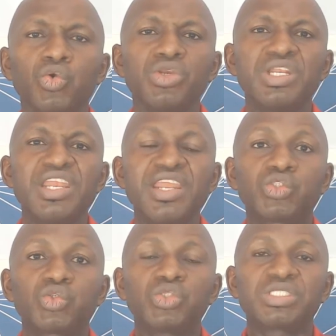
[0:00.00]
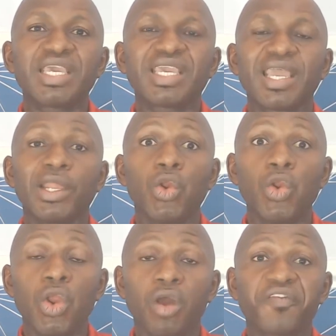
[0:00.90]
need to take a lot
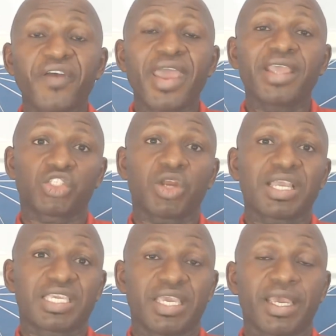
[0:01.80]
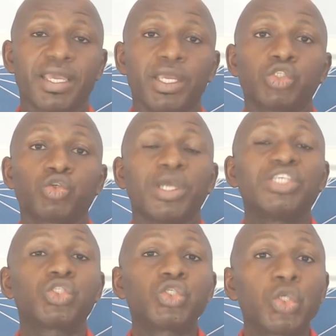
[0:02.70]
of extra care to
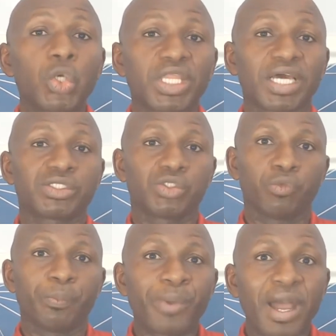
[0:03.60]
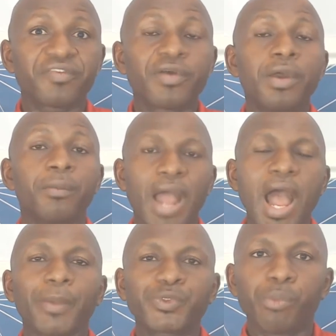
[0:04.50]
ensure that you bath perhaps
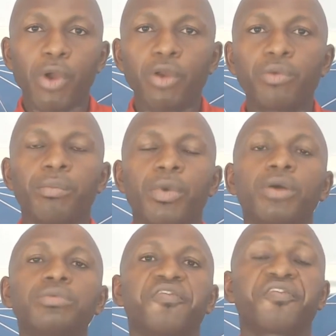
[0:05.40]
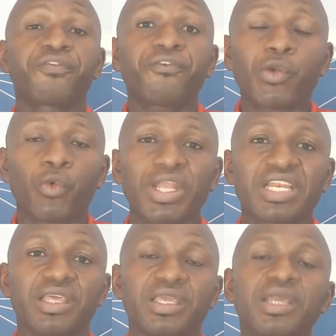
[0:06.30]
more frequently
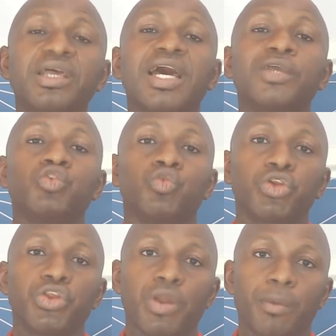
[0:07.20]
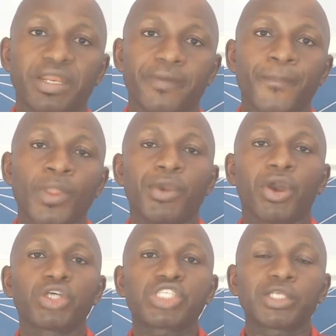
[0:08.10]
than you would normally. Because
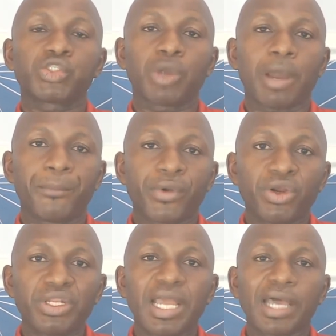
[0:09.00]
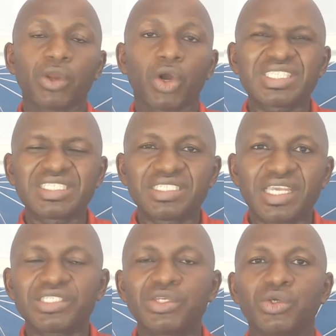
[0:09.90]
as you are burning and oxidating
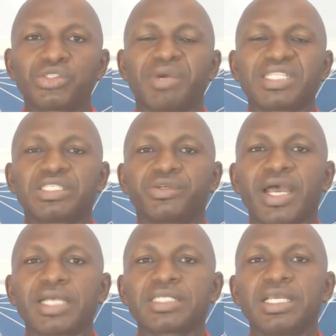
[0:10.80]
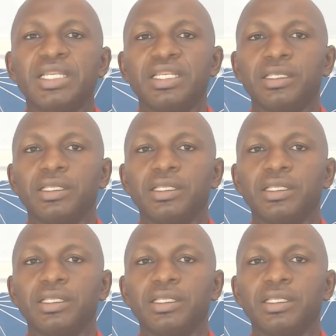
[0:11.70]
those materials, the